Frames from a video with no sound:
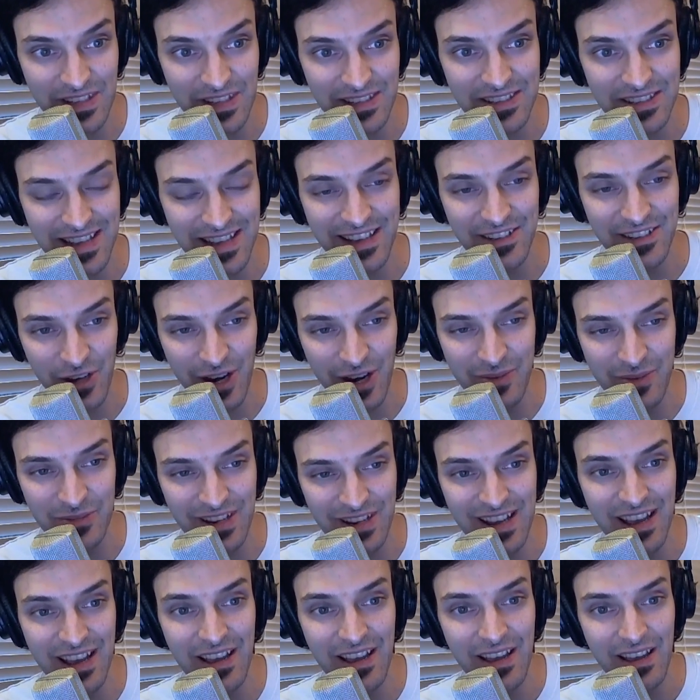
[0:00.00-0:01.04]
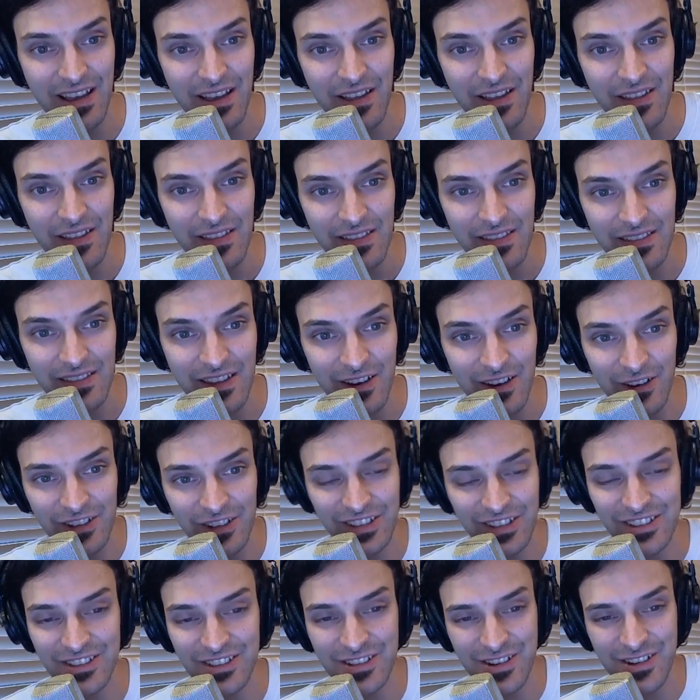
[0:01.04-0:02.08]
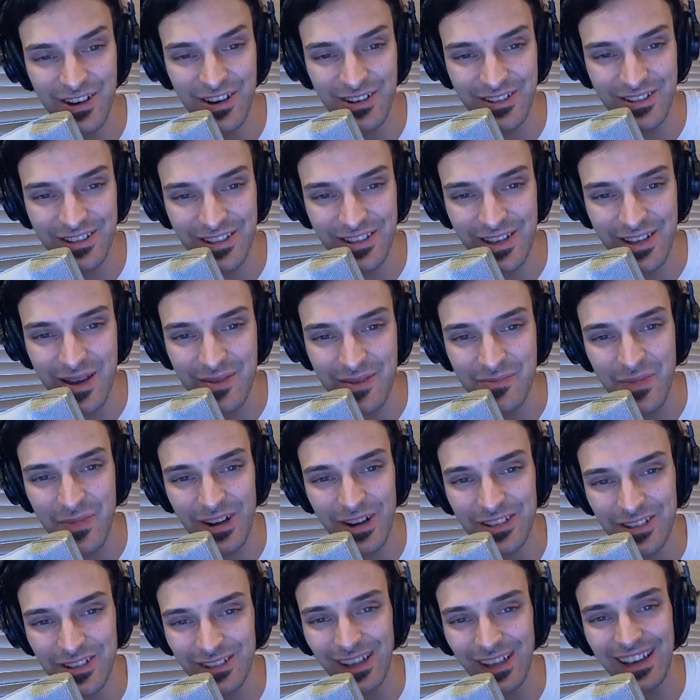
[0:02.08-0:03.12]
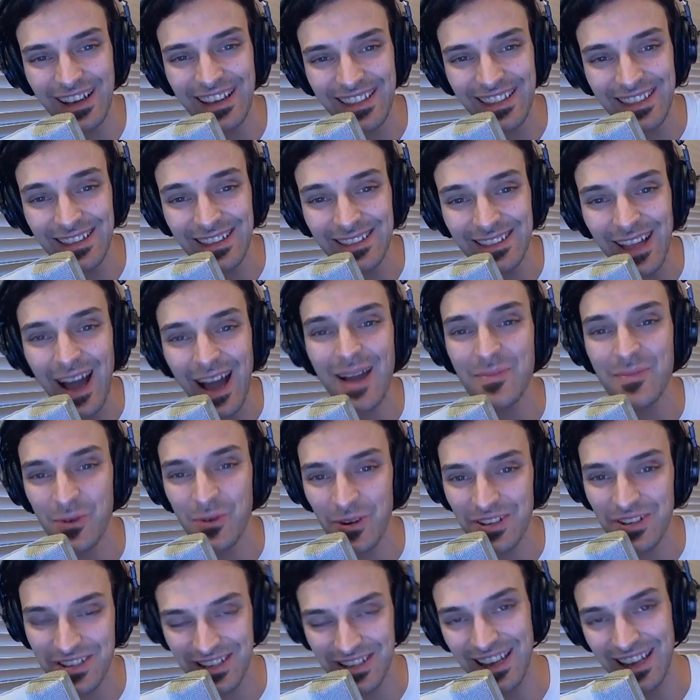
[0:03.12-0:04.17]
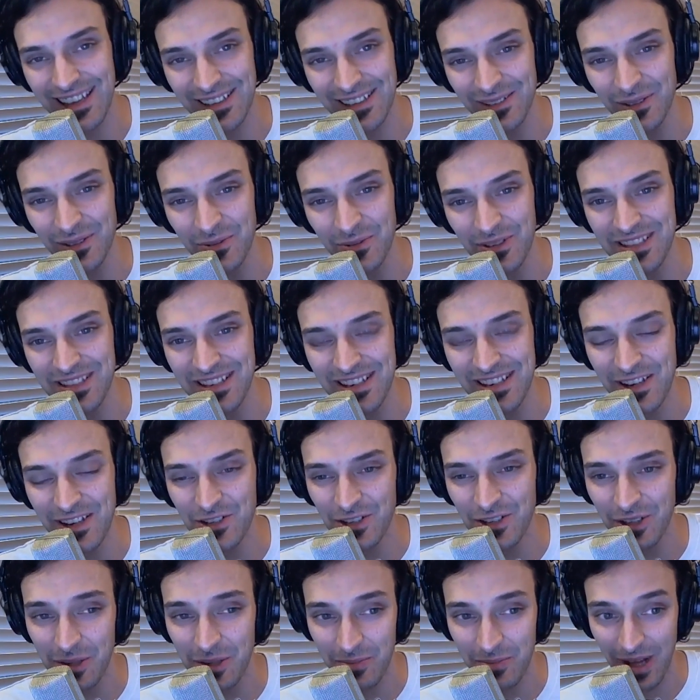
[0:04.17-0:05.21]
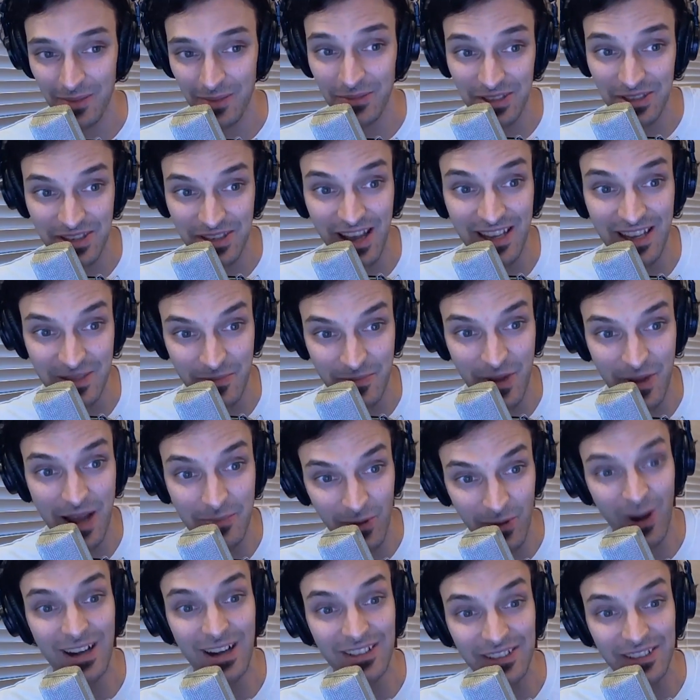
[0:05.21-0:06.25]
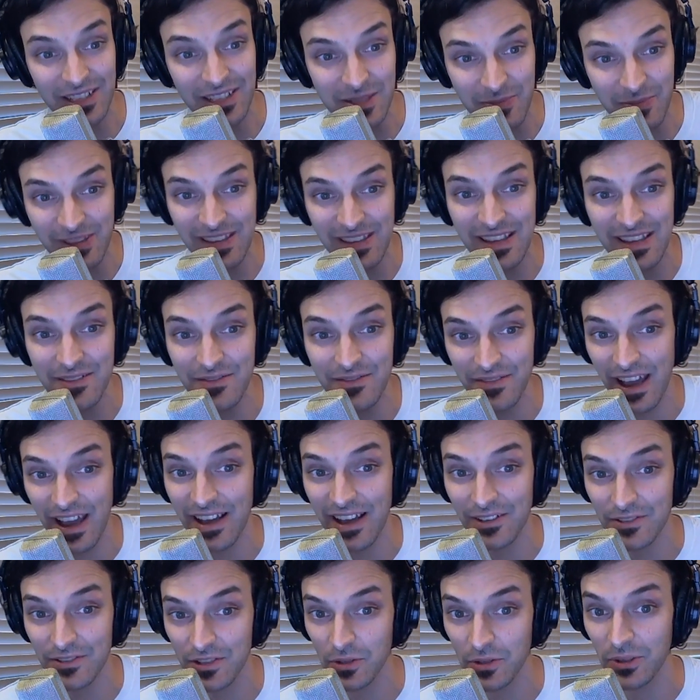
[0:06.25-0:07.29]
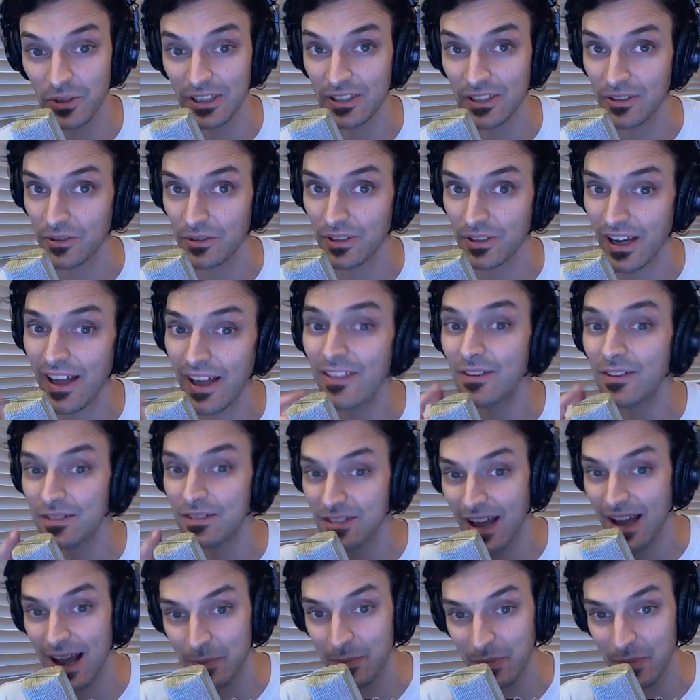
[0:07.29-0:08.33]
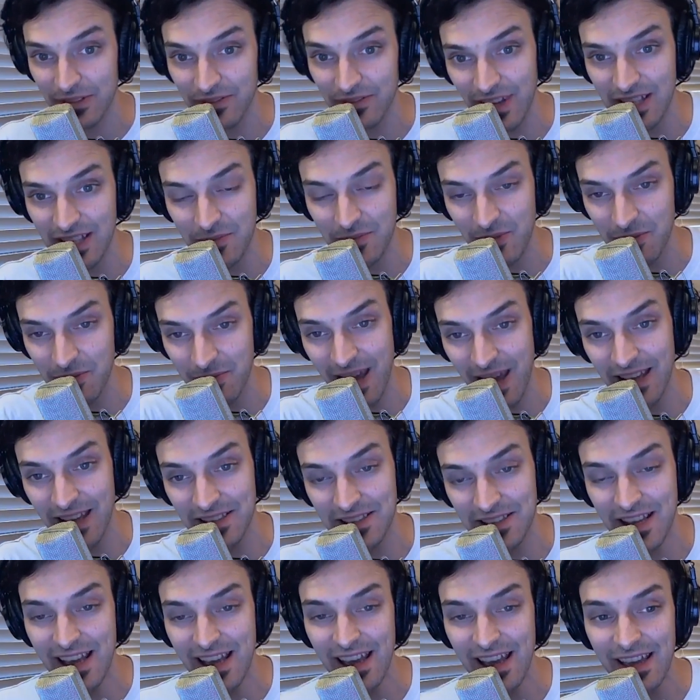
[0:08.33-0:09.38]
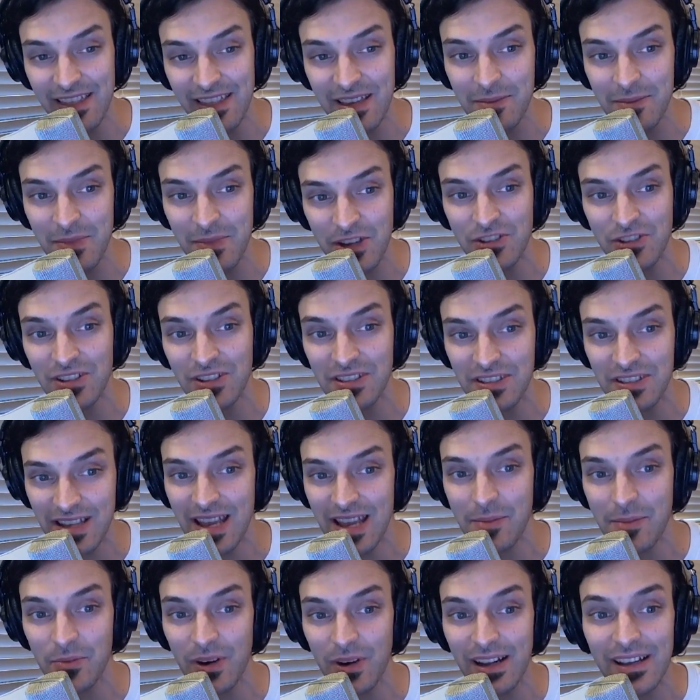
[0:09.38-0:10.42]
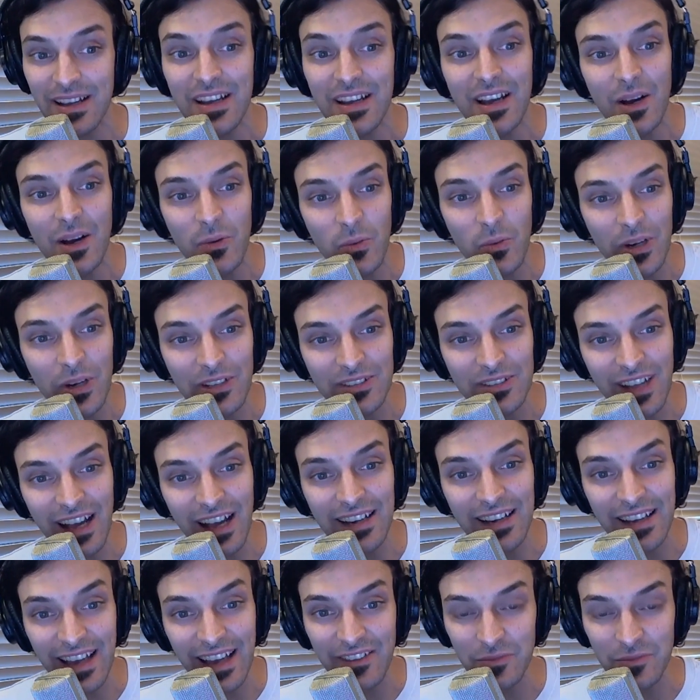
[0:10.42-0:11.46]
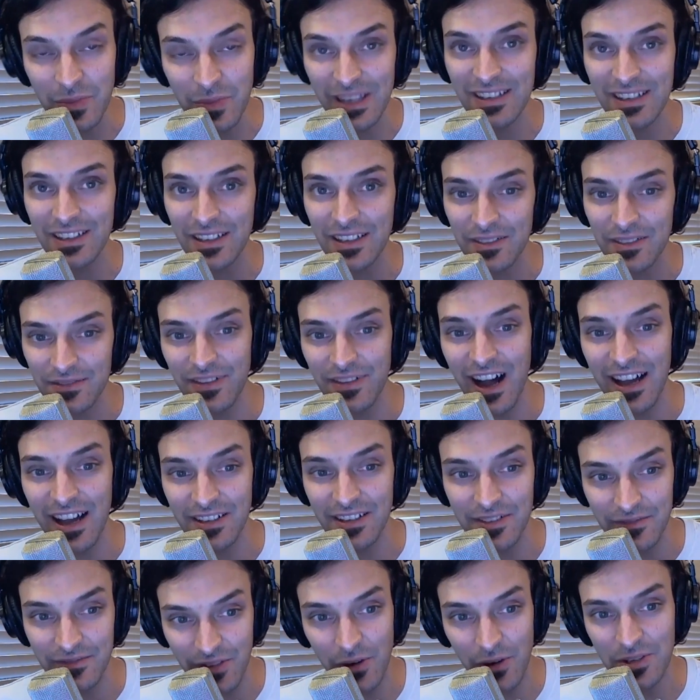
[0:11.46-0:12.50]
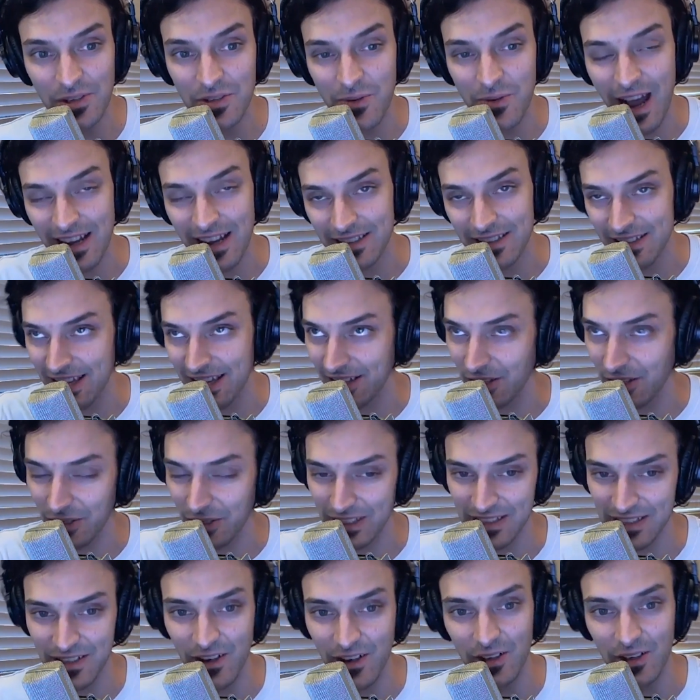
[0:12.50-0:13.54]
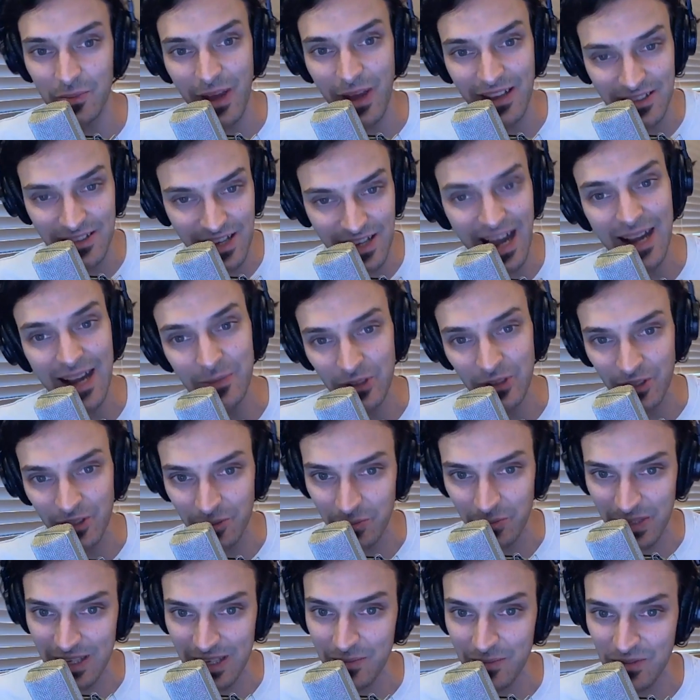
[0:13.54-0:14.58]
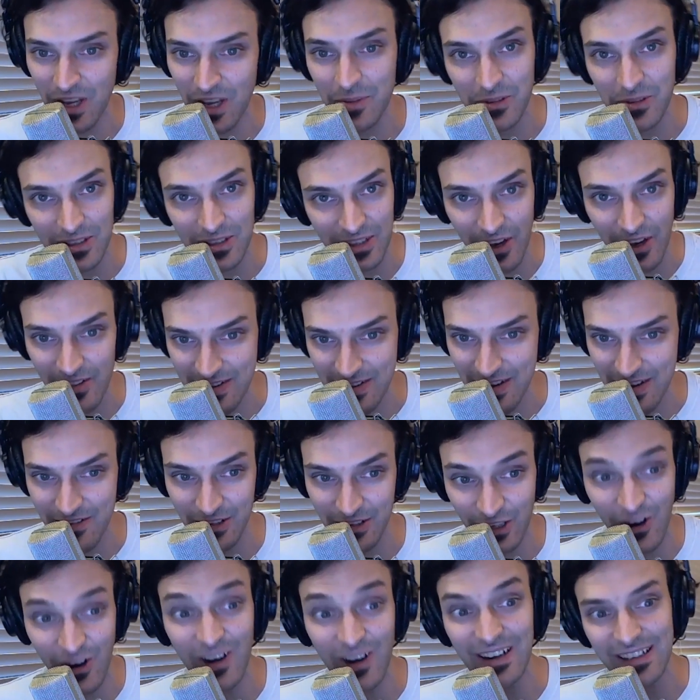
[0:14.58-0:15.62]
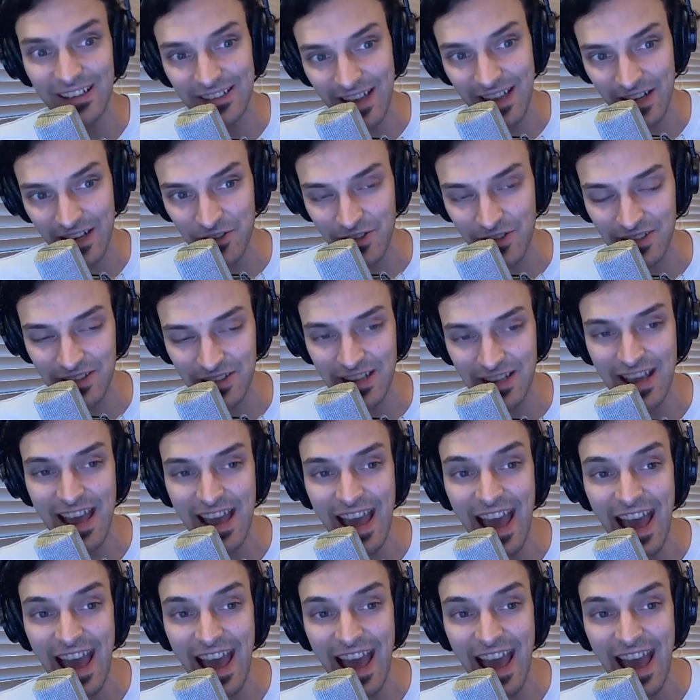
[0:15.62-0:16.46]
to say, James, there are concerns that much like the LIBOR scandal was initially publicized by Barclays, but then found to include other top investment banks, the emissions tampering will not have been confined to Volkswagen. They go on to talk about Daimler and BMW and all the other car connections.